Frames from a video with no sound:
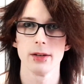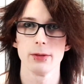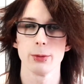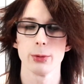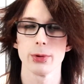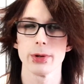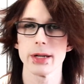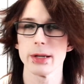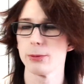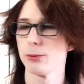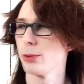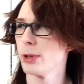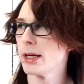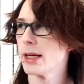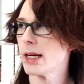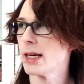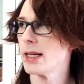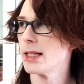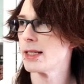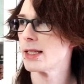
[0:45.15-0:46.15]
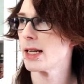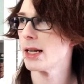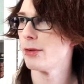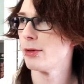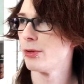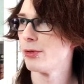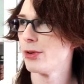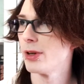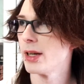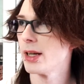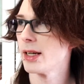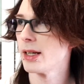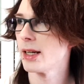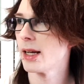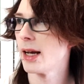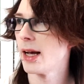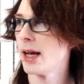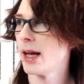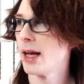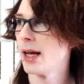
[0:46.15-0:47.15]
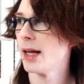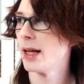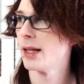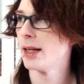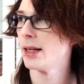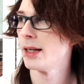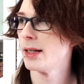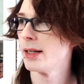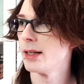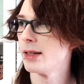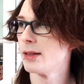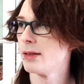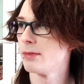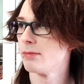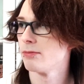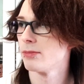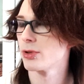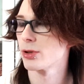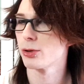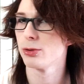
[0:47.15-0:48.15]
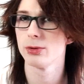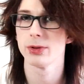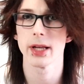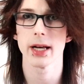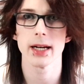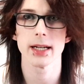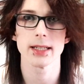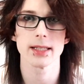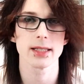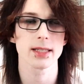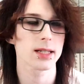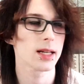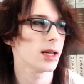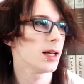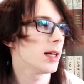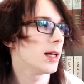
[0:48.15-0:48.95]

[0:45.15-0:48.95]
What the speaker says: weekends and everything, and school nights,